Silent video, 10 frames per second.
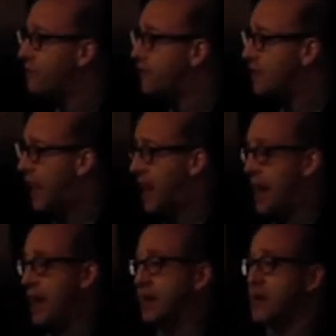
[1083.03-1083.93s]
of
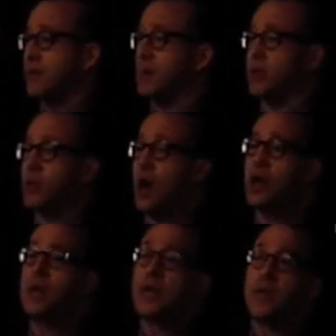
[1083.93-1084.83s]
uh, economic
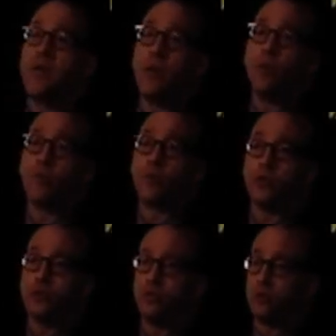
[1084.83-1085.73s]
thought, they will
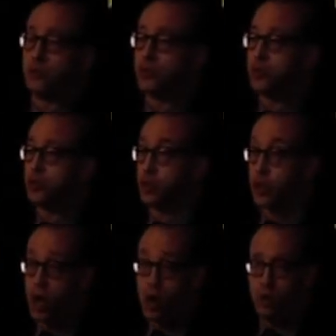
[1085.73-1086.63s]
produce
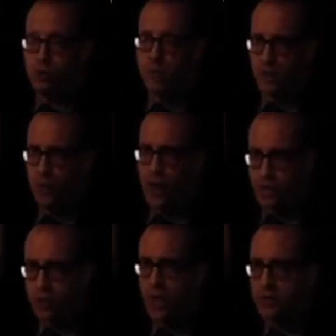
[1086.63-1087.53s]
Turgot, who, by
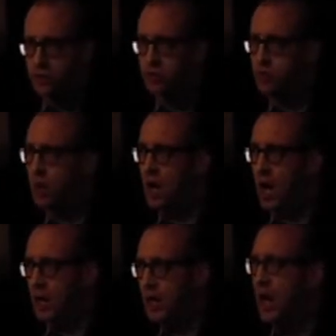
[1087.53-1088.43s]
the way, tried to do
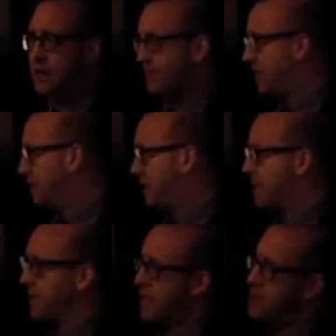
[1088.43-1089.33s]
a lot of
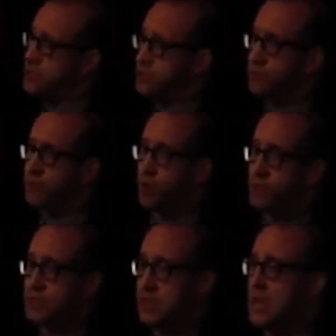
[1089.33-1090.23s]
these same accounting
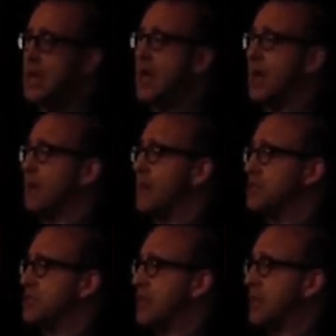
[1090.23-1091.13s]
reforms, and, and
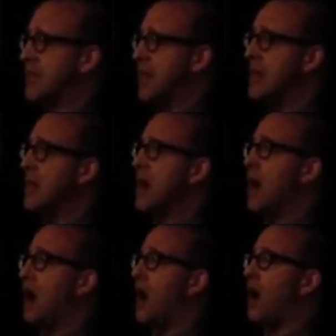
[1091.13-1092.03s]
I'll mention that again,
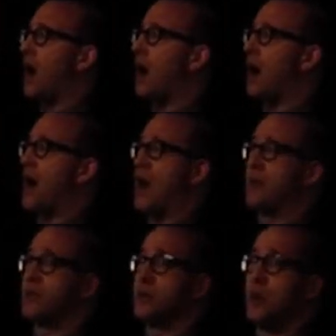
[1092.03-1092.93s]
uh, uh,
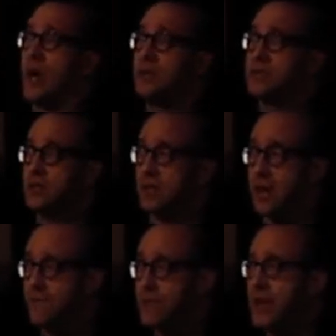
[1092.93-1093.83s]
and you know, as
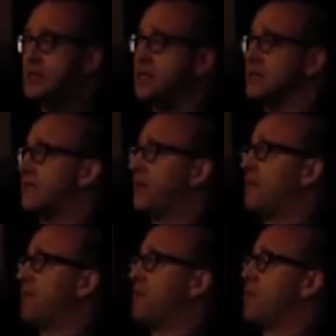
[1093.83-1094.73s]
a kind of basis
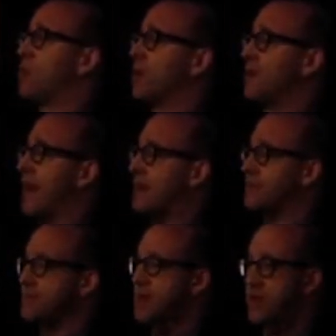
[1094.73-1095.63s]
of, of, of, the work of
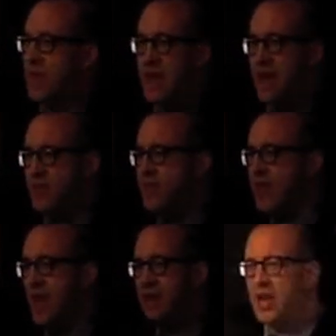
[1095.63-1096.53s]
Adam Smith.
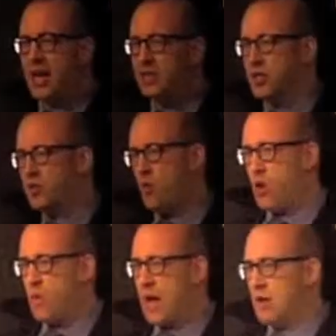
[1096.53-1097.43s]
They like to
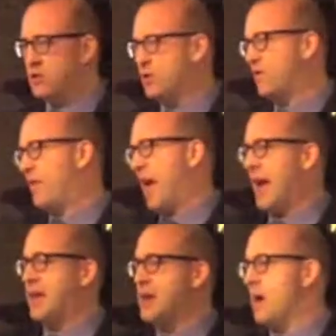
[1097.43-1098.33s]
throw around sort
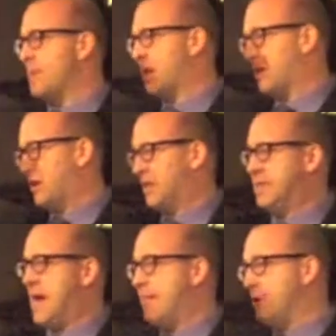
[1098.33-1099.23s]
of economic
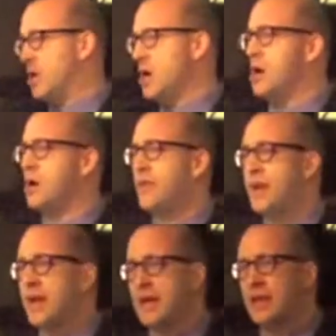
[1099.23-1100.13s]

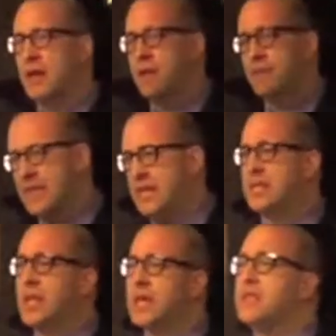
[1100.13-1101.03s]
tableau, and they, but
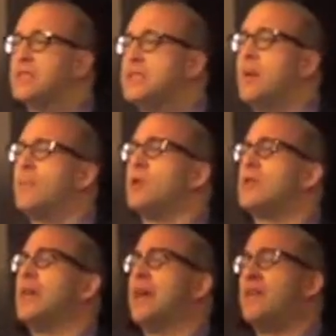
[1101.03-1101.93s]
they didn't like these
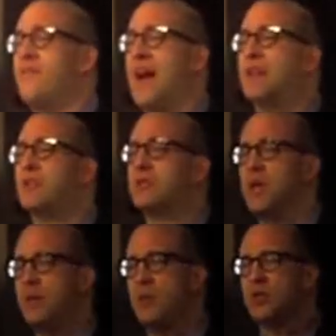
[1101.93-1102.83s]
numbers. In fact,
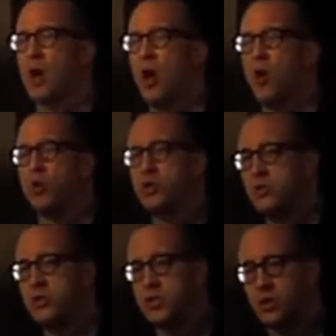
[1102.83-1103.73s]
those numbers were
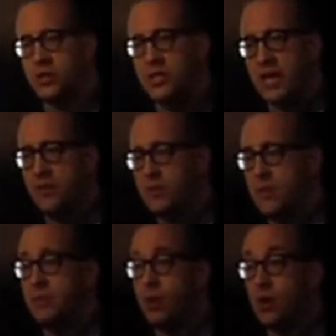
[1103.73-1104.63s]
too associated
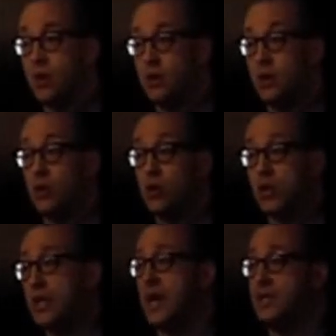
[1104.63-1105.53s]
with people
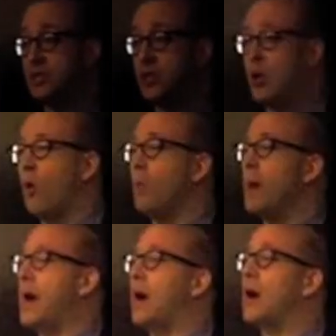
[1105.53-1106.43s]
who were connected to
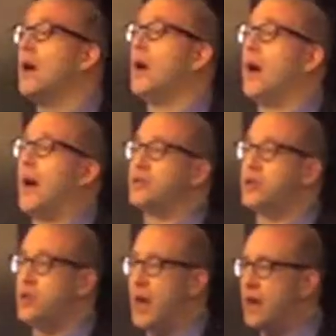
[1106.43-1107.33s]
Colbert.
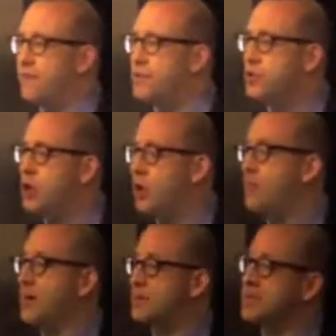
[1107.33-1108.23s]
And so you had a few
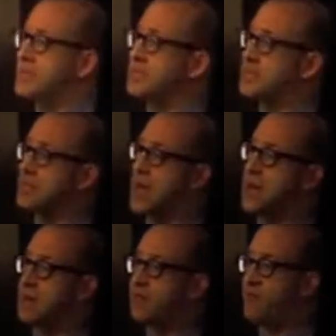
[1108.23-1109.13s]
Colbertists, a
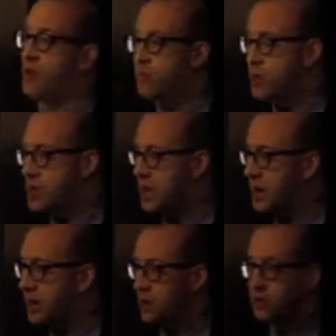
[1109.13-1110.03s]
guy named
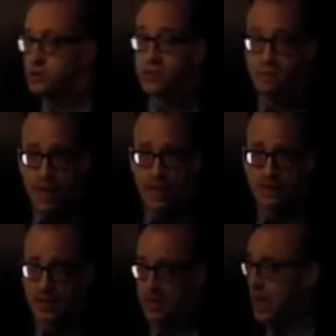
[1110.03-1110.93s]
Forbonnais, who's an
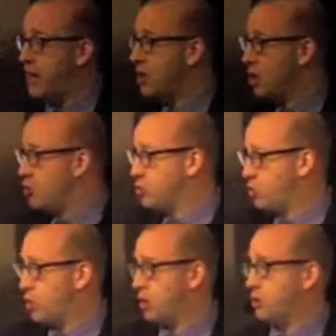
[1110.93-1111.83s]
amazing guy,
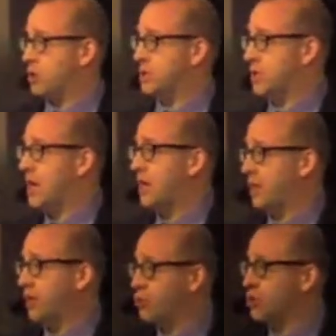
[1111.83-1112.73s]
whose work looks a
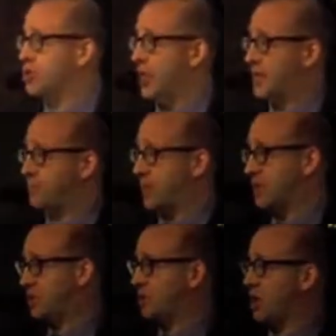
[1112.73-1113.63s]
lot like Cruikshank's
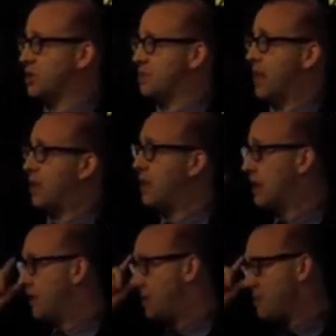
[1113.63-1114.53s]
because he talks
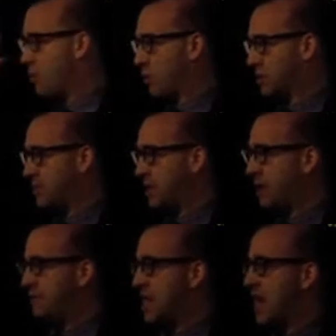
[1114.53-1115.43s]
about the
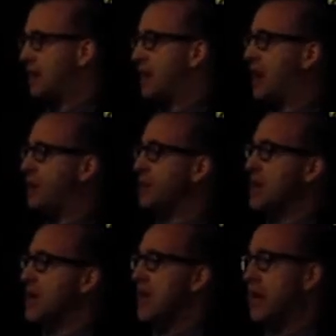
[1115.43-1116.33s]
amortization of debt
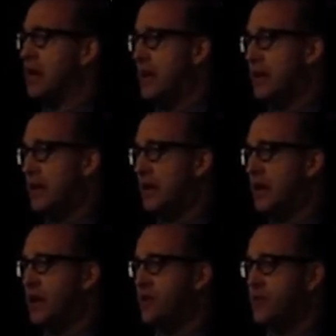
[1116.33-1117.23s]
um, and, and,
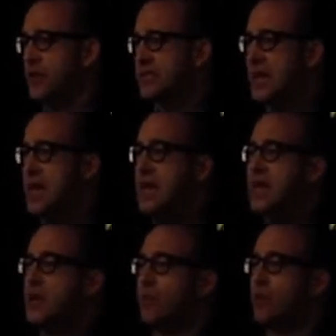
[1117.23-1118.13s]
and, other things.
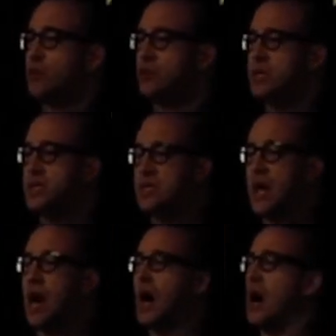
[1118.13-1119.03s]
He
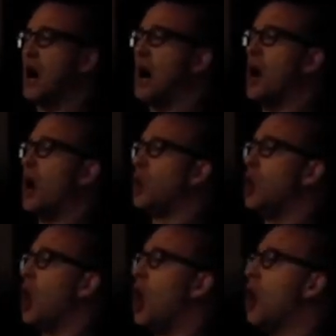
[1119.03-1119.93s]
produces a, a,
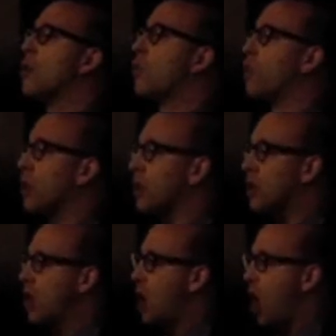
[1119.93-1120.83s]
a long
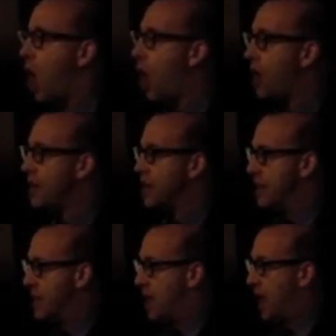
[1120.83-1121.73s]
work
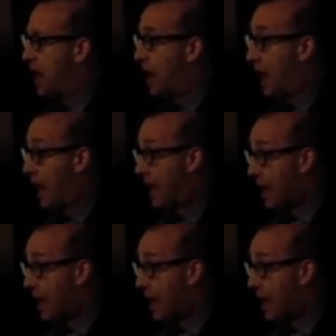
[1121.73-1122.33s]
on uh,